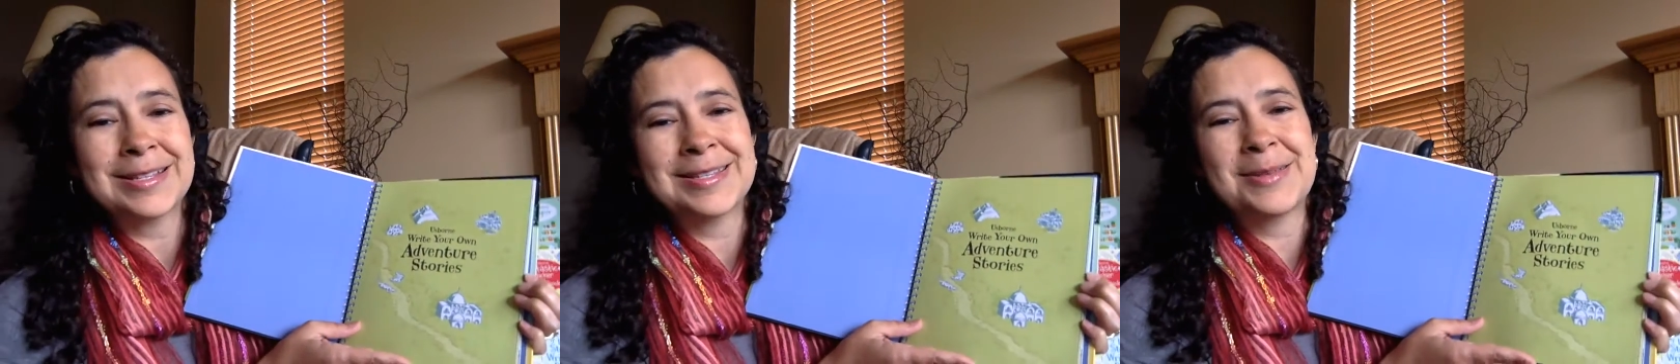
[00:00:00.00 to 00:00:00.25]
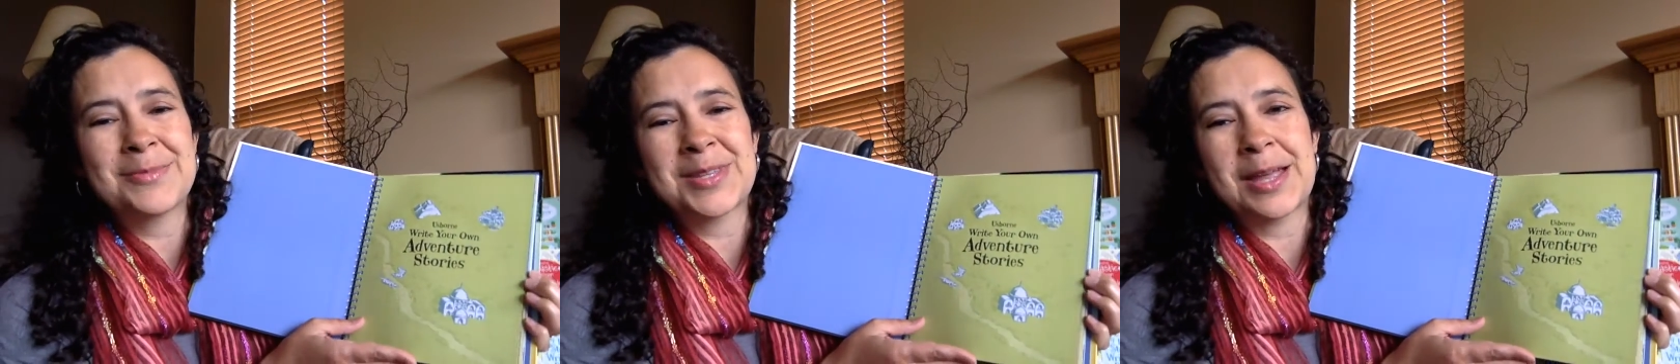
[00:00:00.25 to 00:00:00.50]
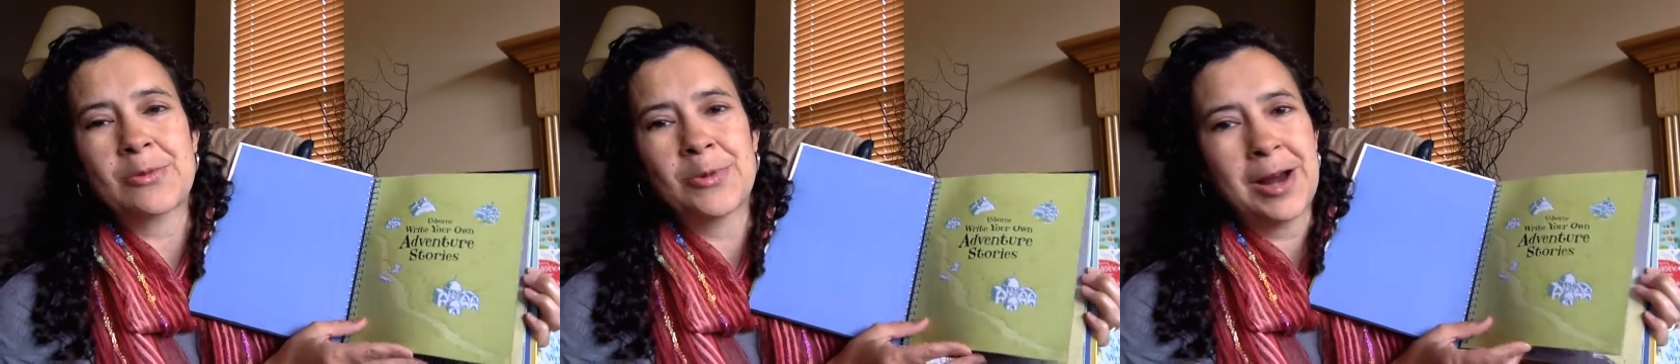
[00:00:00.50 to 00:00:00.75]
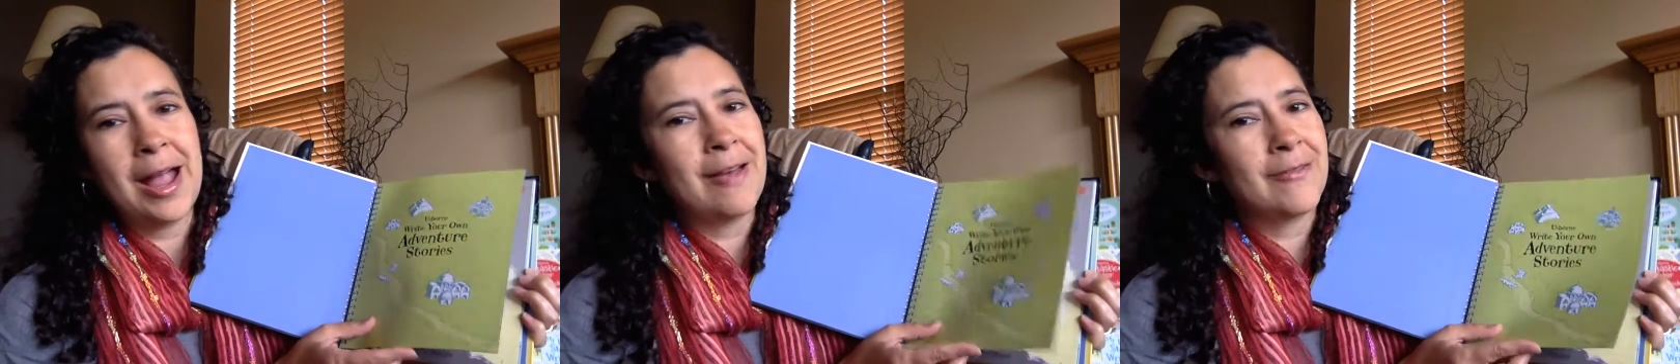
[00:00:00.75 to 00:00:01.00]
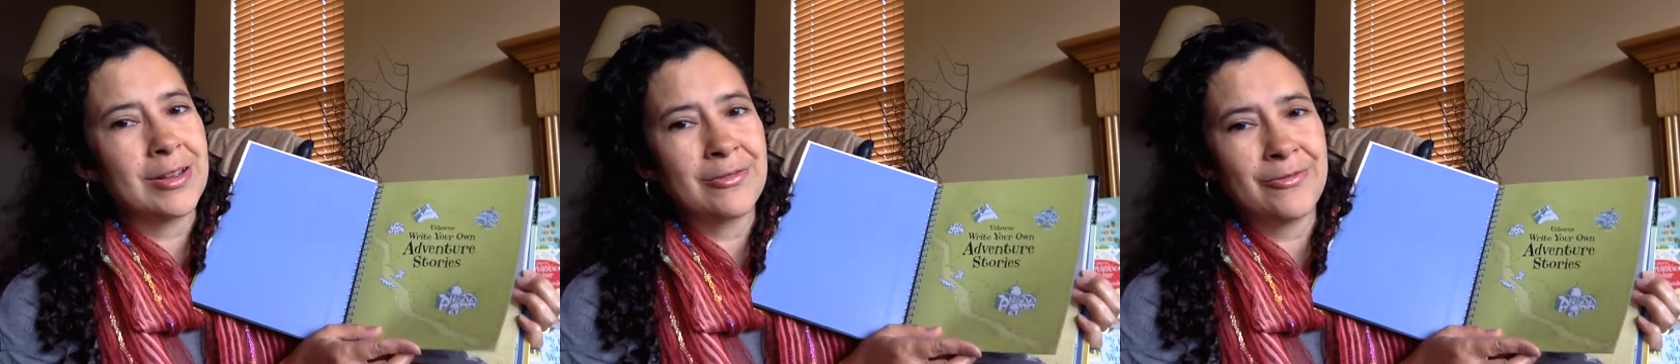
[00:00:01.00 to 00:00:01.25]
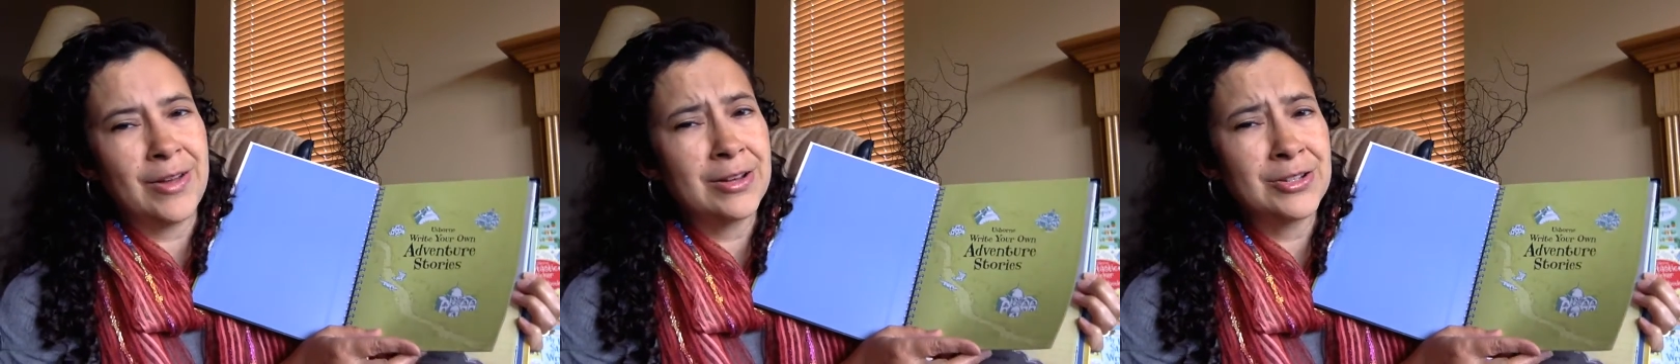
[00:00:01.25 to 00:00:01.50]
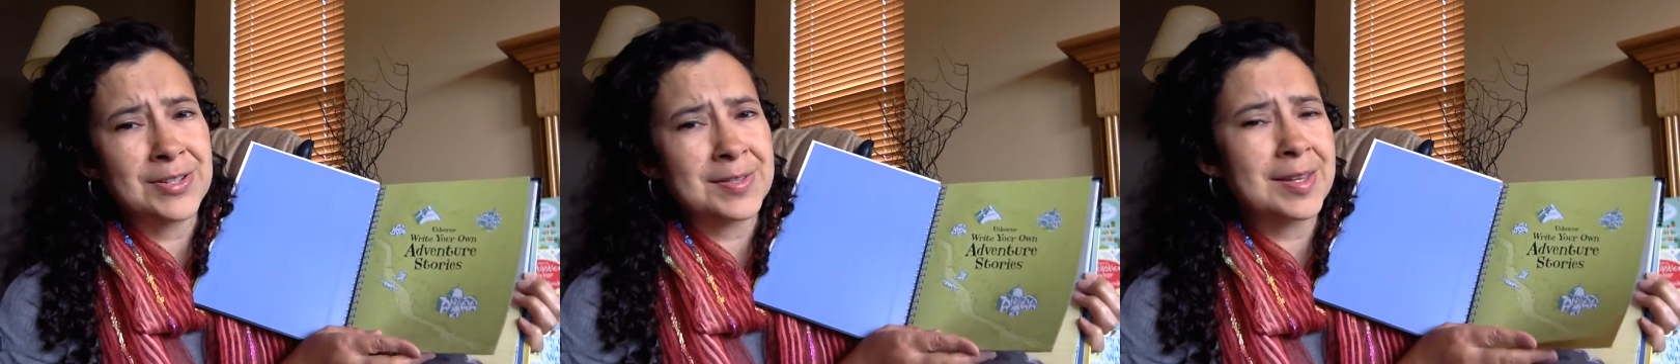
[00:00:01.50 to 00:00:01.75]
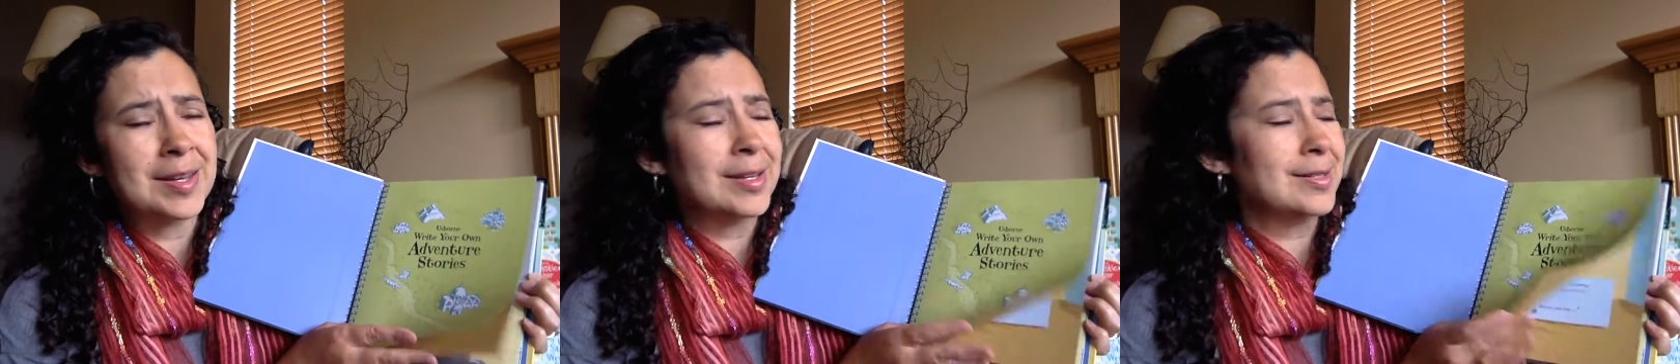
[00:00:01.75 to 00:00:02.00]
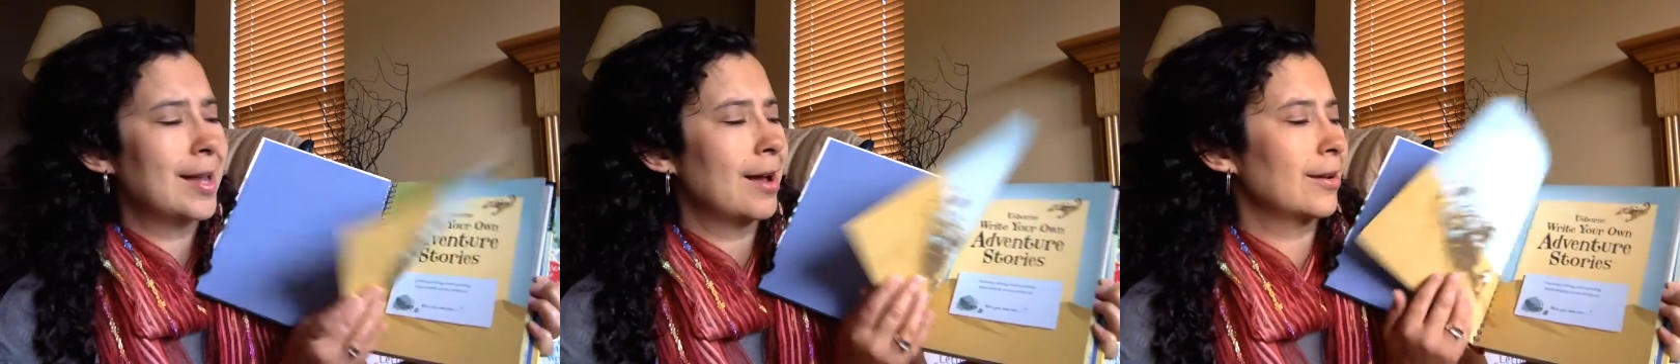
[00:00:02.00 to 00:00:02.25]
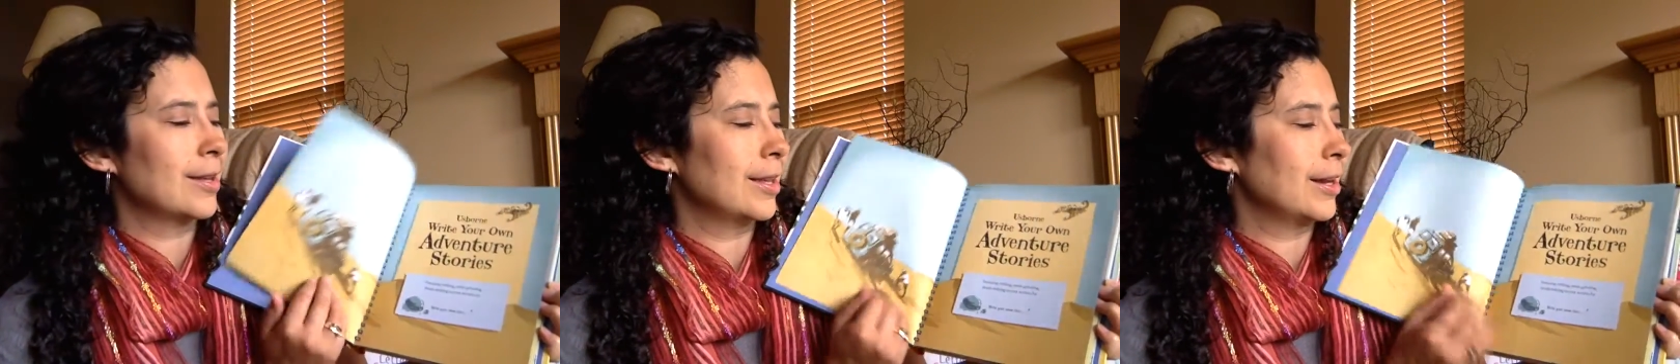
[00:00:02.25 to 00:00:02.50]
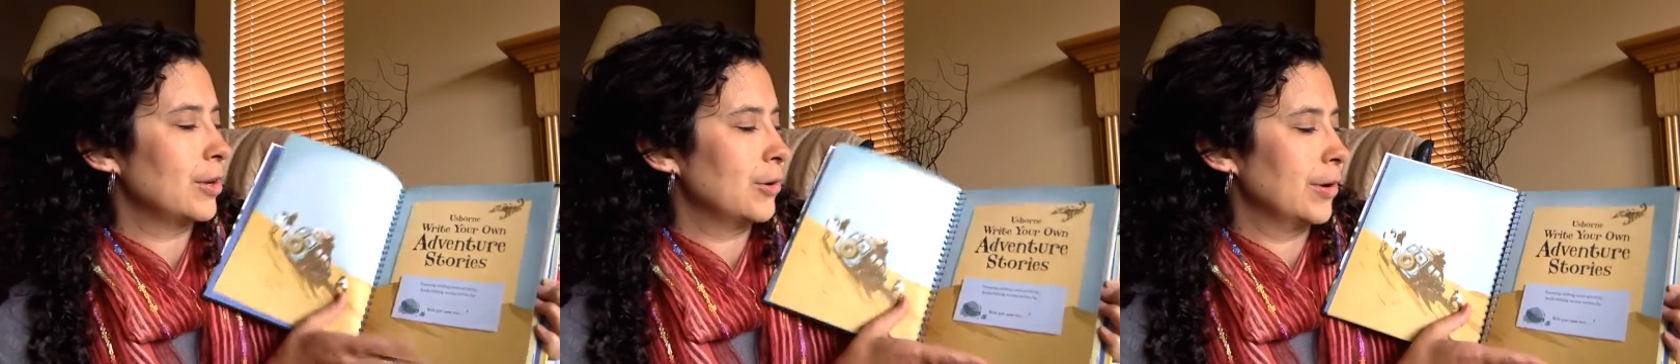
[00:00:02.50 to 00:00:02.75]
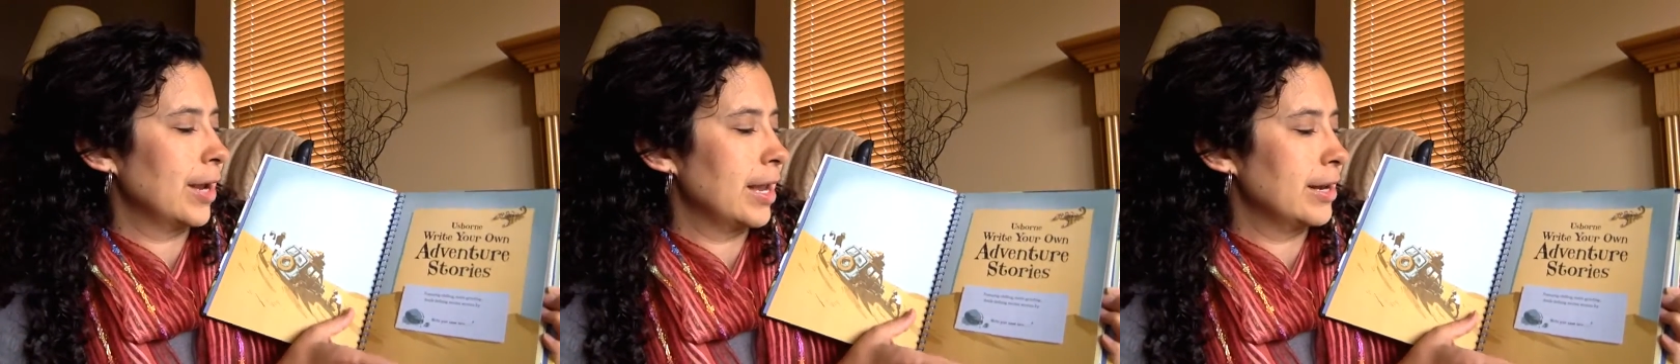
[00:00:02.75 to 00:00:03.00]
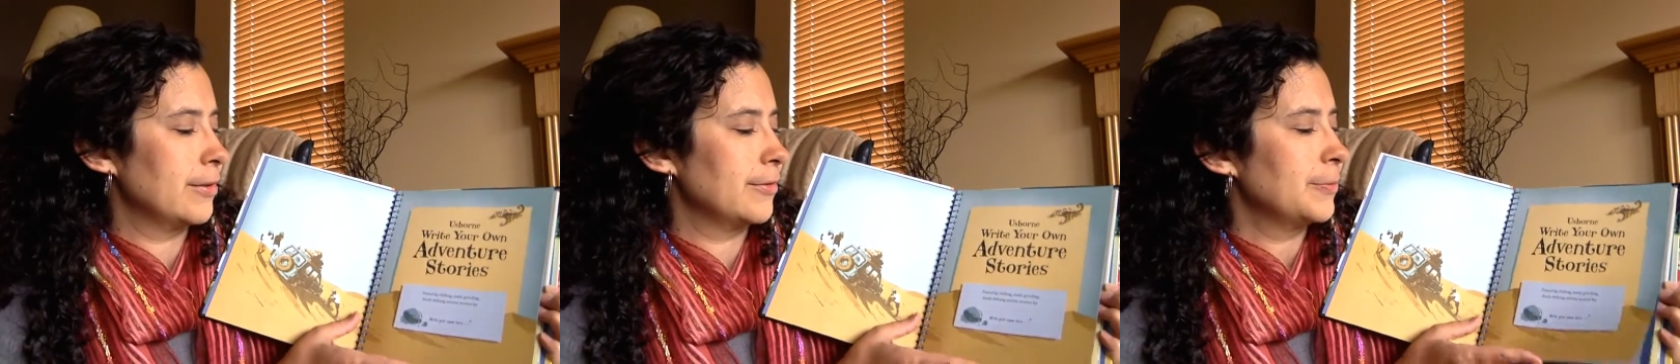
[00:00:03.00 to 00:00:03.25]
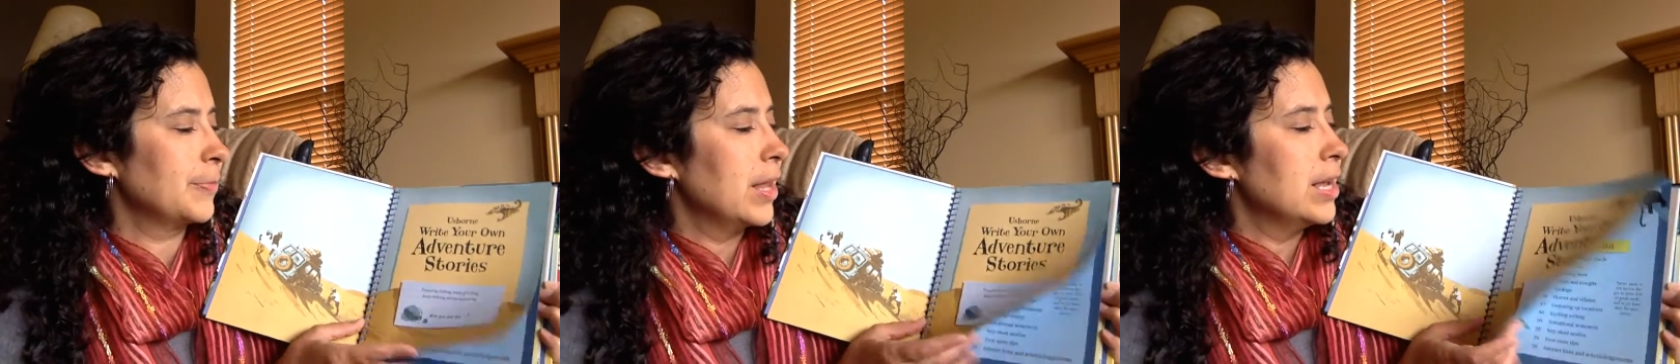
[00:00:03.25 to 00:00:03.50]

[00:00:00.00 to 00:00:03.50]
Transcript: It seems like we're having fun just getting down and getting creative.